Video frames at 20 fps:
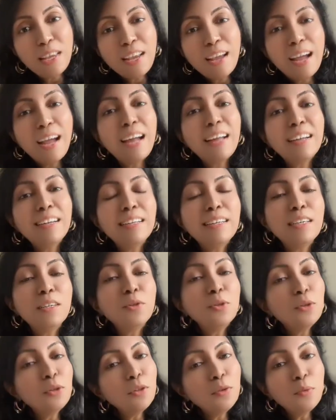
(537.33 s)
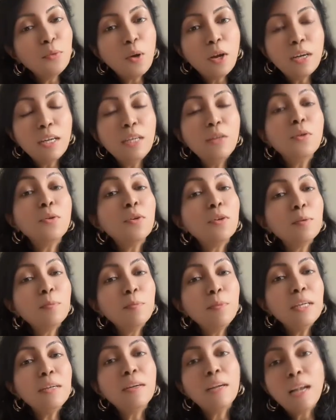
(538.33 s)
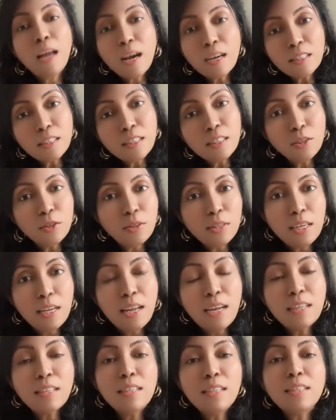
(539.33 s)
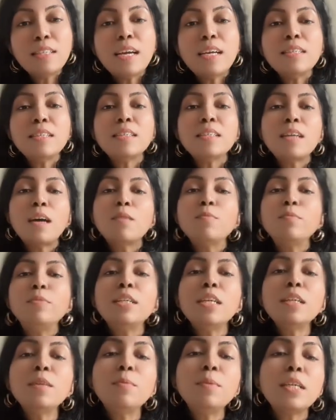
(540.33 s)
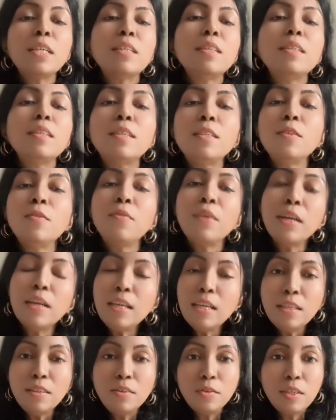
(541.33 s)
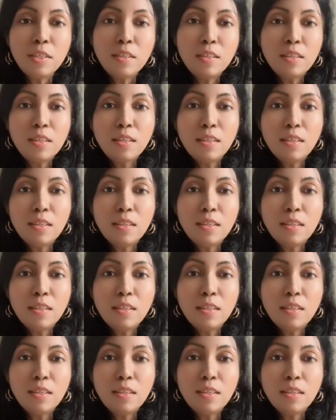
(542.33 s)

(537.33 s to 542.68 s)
And don't worry, don't be reluctant to select this as a subject, because it's a very interesting